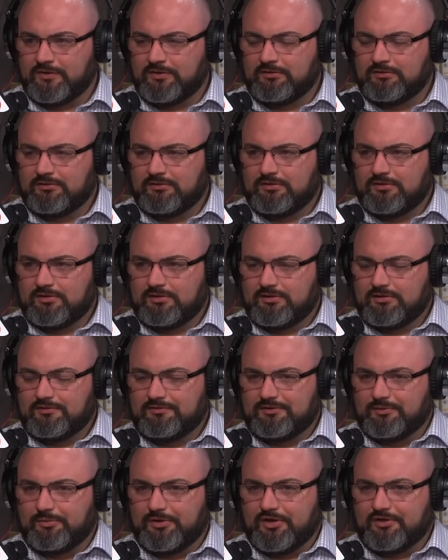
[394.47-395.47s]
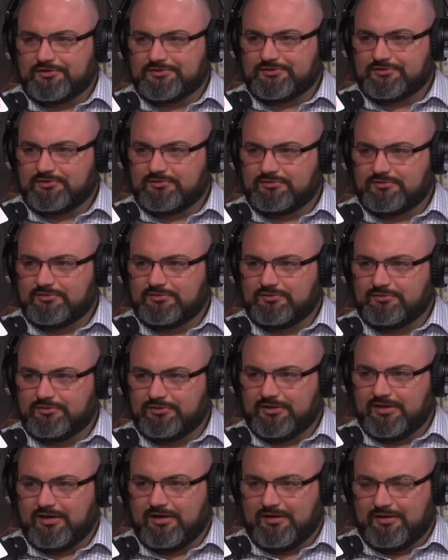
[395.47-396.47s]
Correct. Then and there was another one
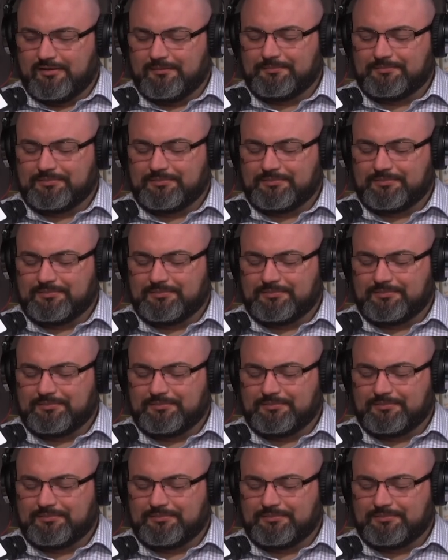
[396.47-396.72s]
on Sunday.